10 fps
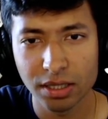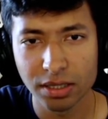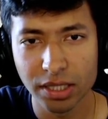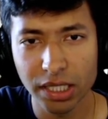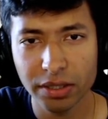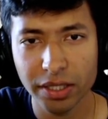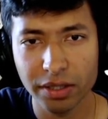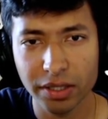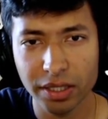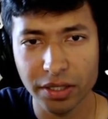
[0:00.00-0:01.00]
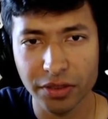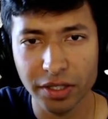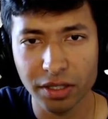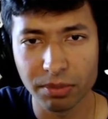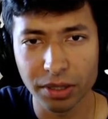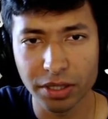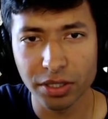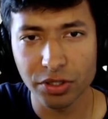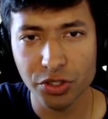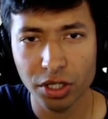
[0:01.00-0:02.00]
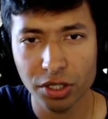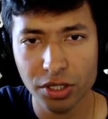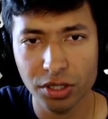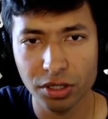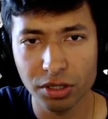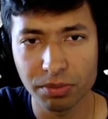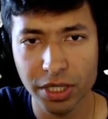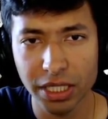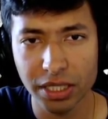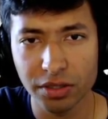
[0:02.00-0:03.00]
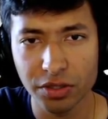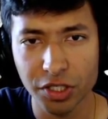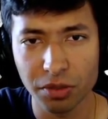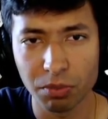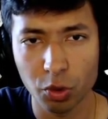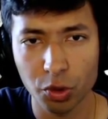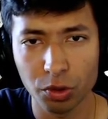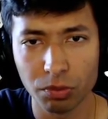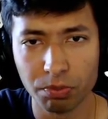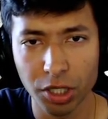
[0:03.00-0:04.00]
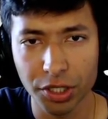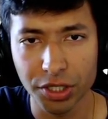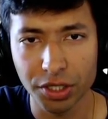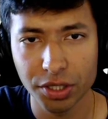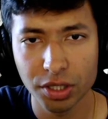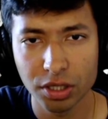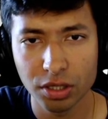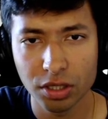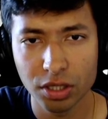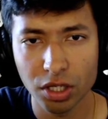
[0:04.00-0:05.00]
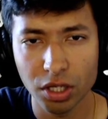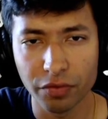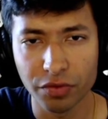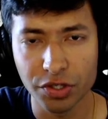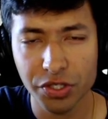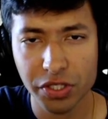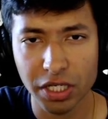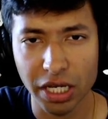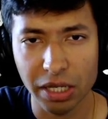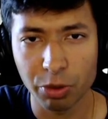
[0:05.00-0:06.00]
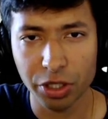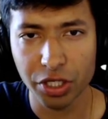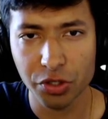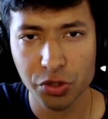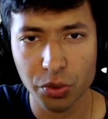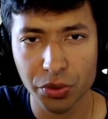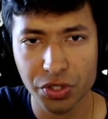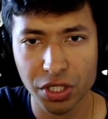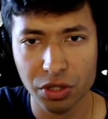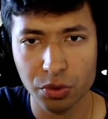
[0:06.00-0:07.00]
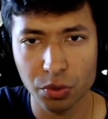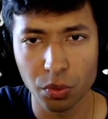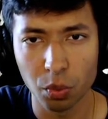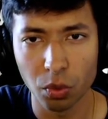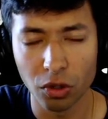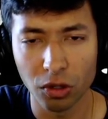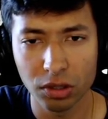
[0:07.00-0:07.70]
Now that I think about it, Jang Hayoung obtained the immortal body of the sky-breaking sword saint through the wall.